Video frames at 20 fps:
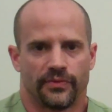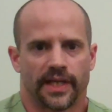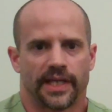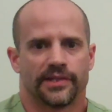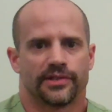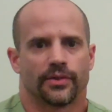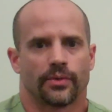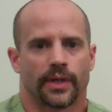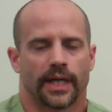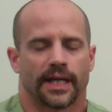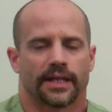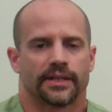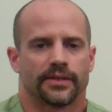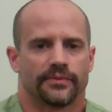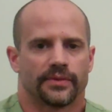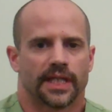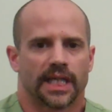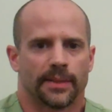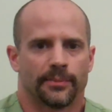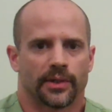
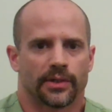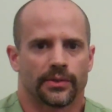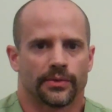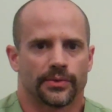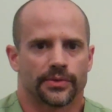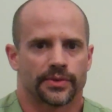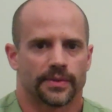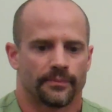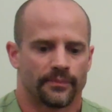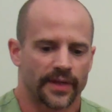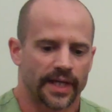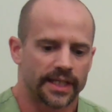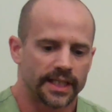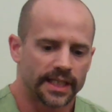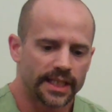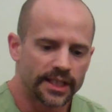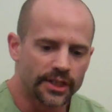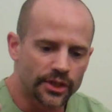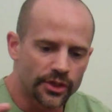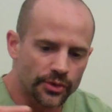vasoactive chemicals that
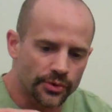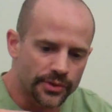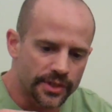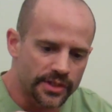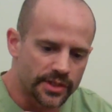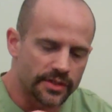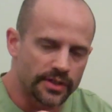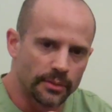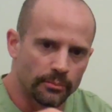increase